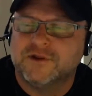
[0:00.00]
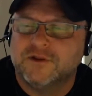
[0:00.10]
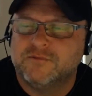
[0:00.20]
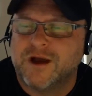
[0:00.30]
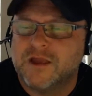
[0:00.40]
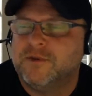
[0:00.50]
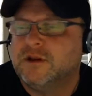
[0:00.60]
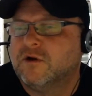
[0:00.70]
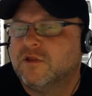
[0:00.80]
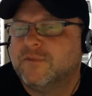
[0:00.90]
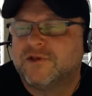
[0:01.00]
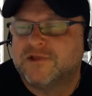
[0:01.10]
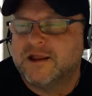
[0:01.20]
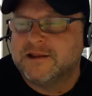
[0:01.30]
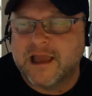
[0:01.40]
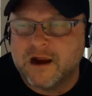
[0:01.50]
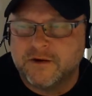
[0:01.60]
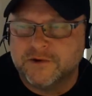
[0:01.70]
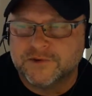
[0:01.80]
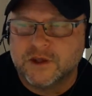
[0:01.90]
and in my opinion are the best 10
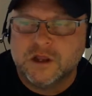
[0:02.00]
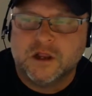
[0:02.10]
carriers